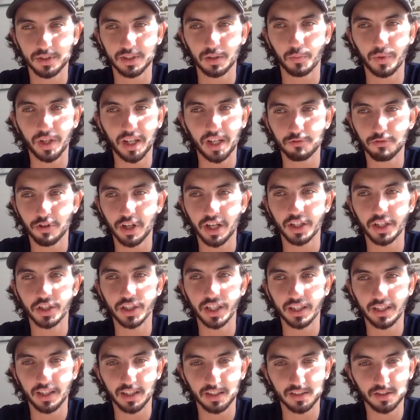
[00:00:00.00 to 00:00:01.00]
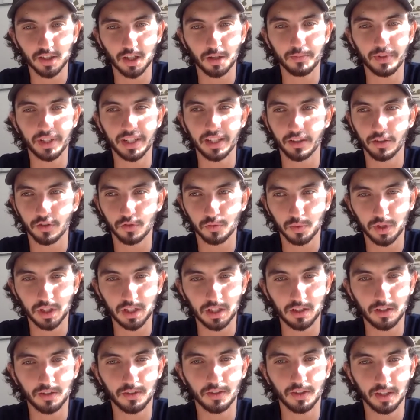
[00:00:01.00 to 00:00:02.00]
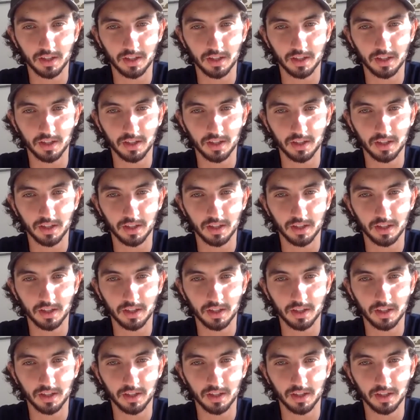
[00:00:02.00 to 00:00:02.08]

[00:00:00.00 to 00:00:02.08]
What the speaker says: We had Ryan Jenkins coming in as well.